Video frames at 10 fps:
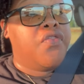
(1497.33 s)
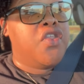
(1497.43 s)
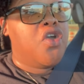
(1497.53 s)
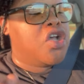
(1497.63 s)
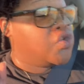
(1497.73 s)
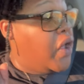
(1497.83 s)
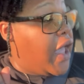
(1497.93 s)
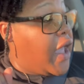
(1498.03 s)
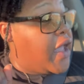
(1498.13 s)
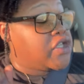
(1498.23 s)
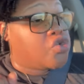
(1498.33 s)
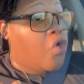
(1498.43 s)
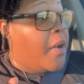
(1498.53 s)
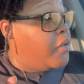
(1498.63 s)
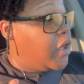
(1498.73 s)
Then you also had
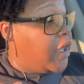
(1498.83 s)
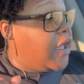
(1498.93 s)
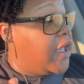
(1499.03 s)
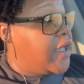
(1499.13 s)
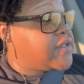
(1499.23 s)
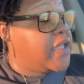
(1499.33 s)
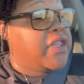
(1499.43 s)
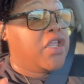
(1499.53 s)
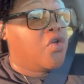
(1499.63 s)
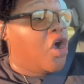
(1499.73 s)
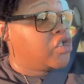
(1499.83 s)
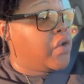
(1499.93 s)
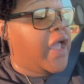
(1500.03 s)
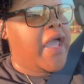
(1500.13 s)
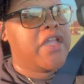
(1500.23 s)
scrambled eggs. And then you
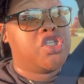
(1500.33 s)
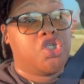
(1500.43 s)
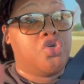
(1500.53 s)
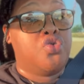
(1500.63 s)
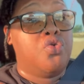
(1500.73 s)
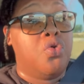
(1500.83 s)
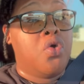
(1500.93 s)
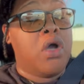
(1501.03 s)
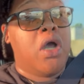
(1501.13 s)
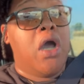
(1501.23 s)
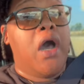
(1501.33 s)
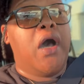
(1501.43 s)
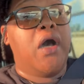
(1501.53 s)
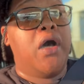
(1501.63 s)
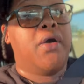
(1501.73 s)
also had two
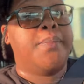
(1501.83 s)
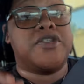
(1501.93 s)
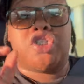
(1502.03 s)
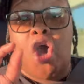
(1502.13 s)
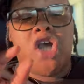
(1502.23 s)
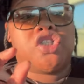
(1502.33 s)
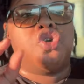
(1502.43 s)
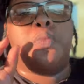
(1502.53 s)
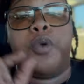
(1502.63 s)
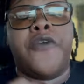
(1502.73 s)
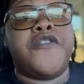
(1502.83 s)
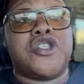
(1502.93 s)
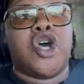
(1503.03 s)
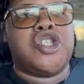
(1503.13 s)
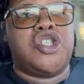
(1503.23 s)
um, sauce, two
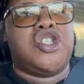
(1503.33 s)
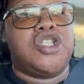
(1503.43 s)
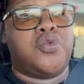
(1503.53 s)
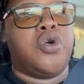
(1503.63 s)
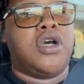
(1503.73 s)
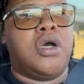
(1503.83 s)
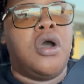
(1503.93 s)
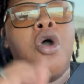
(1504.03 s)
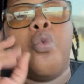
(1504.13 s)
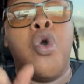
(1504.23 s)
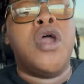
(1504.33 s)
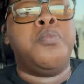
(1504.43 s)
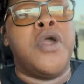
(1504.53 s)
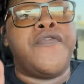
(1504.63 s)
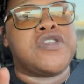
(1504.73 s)
breakfast sausages. Well, one
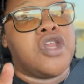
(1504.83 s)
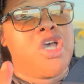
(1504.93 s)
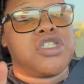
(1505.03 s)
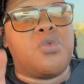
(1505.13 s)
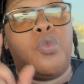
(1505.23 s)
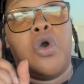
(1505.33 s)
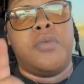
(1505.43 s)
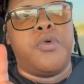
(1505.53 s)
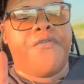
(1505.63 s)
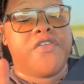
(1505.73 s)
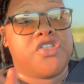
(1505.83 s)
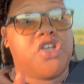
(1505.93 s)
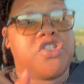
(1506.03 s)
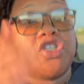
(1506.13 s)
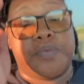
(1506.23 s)
breakfast sauce, one breakfast
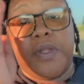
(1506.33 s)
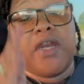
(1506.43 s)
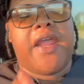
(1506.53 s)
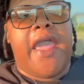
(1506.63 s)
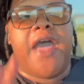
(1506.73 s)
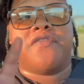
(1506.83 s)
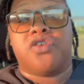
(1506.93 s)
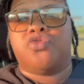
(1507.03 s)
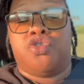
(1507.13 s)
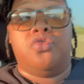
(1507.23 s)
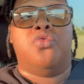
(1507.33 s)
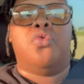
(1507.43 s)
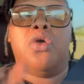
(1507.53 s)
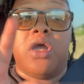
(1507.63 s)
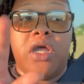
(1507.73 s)
sausage split in half, so
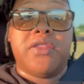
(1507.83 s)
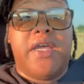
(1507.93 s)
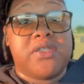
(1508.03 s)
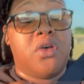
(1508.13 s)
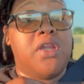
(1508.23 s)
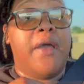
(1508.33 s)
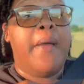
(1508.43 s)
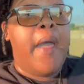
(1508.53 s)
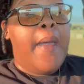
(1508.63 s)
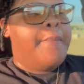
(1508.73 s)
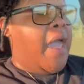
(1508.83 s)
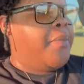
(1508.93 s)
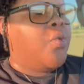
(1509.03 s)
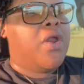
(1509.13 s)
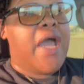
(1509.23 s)
two. That's all that.
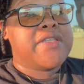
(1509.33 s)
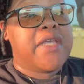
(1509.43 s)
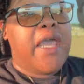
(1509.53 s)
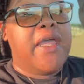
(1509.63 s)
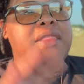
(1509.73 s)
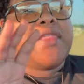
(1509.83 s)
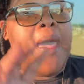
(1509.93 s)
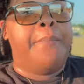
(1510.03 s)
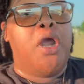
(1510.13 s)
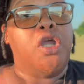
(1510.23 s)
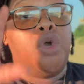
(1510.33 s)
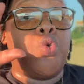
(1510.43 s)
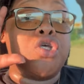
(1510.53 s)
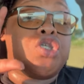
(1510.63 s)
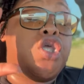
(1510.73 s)
Baby, when I say that burger
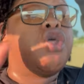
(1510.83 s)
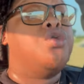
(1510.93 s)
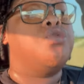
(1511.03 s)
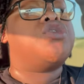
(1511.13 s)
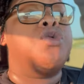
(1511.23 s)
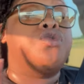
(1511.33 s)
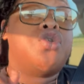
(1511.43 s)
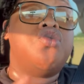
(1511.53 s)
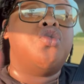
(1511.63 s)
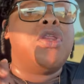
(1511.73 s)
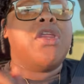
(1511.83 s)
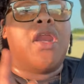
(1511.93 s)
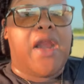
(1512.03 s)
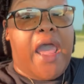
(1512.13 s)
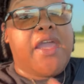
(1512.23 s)
was huge, it was huge. You needed
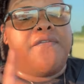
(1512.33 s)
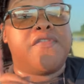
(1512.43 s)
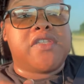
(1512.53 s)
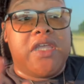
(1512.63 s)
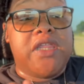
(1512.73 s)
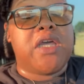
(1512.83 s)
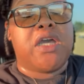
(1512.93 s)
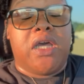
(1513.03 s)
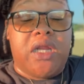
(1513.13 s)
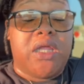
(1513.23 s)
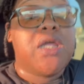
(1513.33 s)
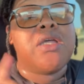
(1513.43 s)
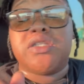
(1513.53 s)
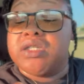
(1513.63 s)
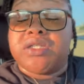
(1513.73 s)
a knife to either cut it,
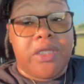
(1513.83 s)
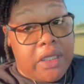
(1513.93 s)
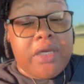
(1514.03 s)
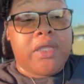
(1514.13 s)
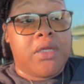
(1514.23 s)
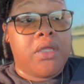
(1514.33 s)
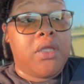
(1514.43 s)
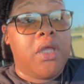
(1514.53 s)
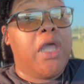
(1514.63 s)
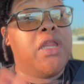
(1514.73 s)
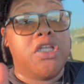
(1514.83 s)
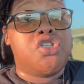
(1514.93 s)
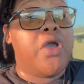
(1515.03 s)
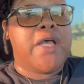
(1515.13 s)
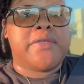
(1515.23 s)
just to eat it. Unless
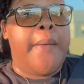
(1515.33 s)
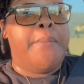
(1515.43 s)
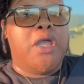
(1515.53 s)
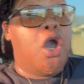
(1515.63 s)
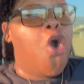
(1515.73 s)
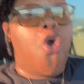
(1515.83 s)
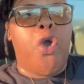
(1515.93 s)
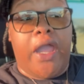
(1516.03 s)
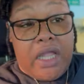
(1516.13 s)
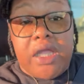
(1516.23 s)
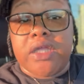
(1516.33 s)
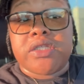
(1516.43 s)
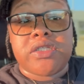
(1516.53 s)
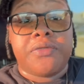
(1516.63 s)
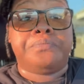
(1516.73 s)
you got some big old hands.